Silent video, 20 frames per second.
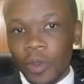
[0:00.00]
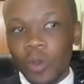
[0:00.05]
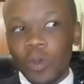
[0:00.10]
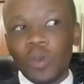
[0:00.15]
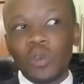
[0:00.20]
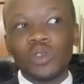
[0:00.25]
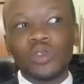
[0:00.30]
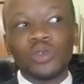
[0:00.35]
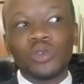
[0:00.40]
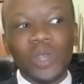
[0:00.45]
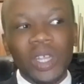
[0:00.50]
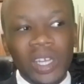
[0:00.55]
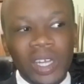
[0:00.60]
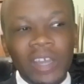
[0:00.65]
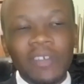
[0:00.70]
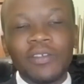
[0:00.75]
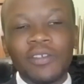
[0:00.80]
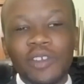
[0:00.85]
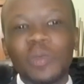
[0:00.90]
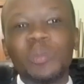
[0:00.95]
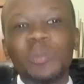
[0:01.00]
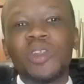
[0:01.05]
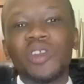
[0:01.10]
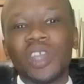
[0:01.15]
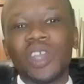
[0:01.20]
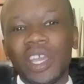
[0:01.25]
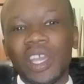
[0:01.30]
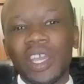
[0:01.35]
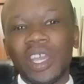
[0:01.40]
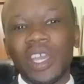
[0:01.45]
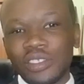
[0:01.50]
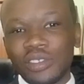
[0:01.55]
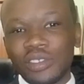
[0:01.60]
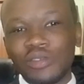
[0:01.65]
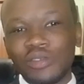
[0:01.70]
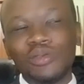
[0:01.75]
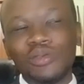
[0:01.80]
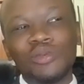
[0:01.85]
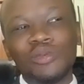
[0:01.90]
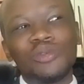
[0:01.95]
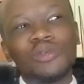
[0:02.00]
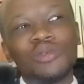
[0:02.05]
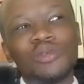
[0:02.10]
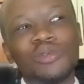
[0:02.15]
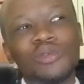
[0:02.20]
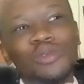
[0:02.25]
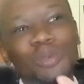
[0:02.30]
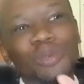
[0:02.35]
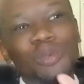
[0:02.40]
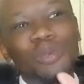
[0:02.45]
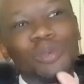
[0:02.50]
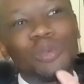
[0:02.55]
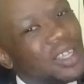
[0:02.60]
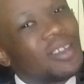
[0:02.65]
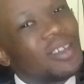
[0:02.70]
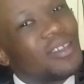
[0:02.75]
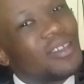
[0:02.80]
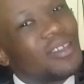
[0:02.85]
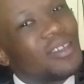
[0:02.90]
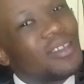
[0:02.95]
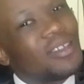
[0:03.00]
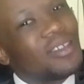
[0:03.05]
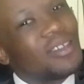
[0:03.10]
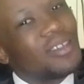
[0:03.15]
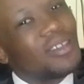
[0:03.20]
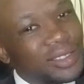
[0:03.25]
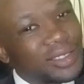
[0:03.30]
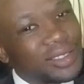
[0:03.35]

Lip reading: or do enough communication to articulate